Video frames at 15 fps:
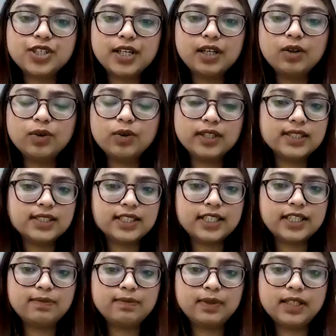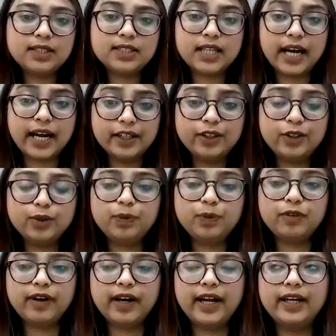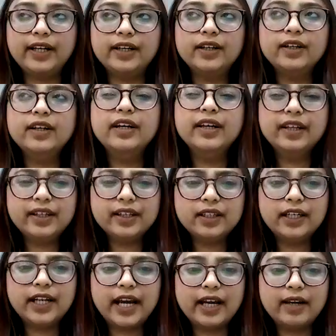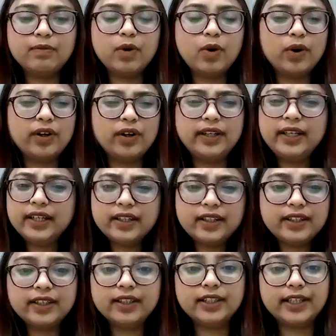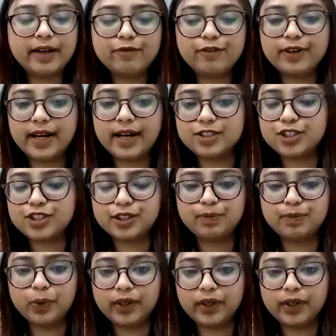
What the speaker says: can GL coding scheme be designed to provide real time or near real time financial